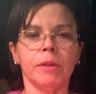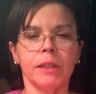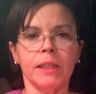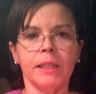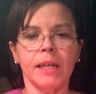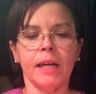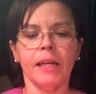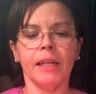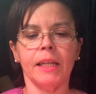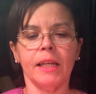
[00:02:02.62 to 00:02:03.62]
really
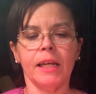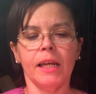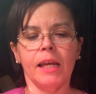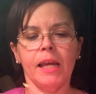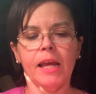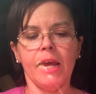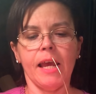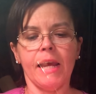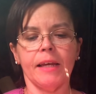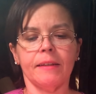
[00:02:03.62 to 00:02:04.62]
tight
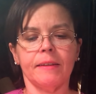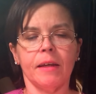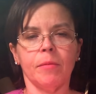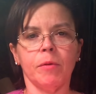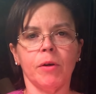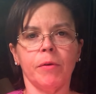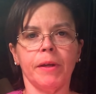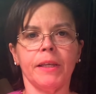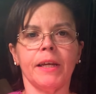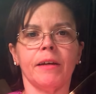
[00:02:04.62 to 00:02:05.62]
as I'm
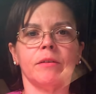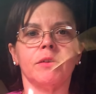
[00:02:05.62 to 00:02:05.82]
going down.